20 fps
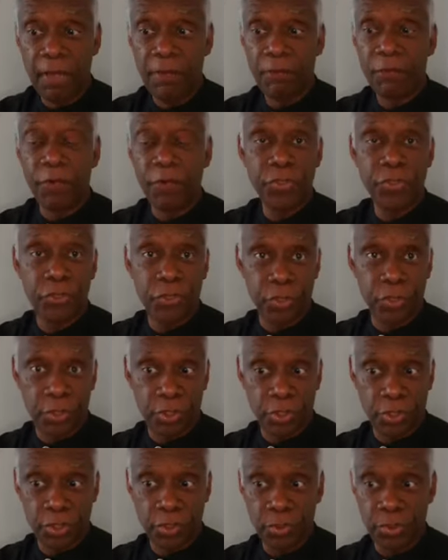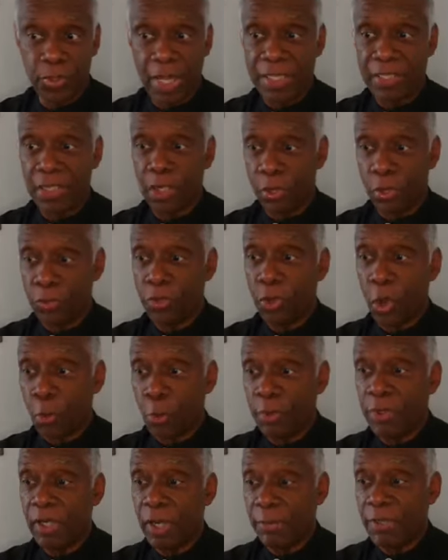Verse 32, and the earth
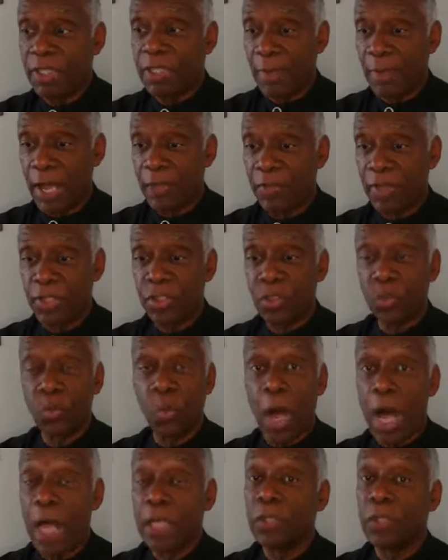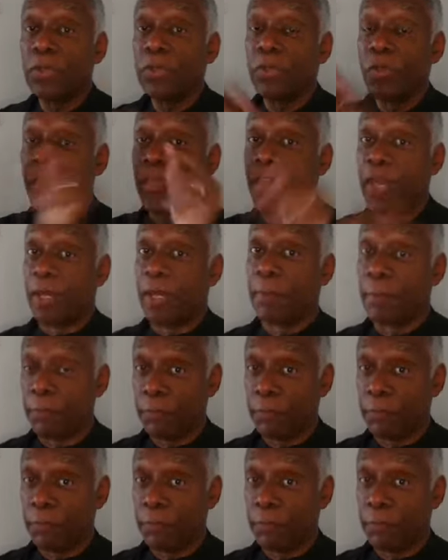opened up its mouth and swallowed them.